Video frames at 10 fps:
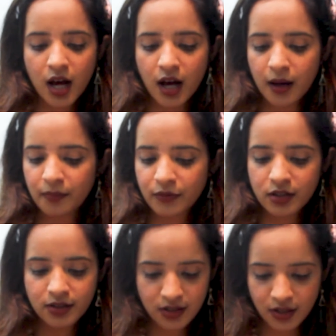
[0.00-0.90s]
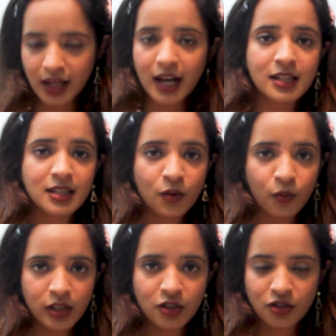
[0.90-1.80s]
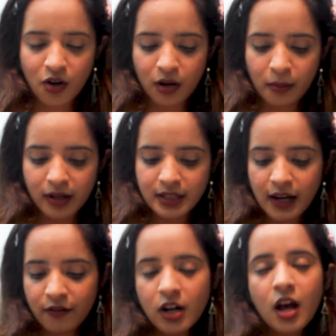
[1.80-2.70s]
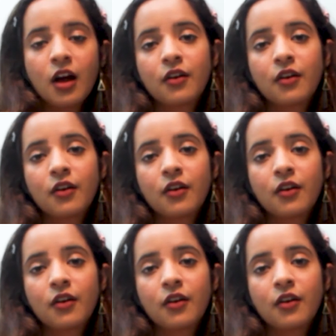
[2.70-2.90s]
So that's We Need to Talk About Kevin.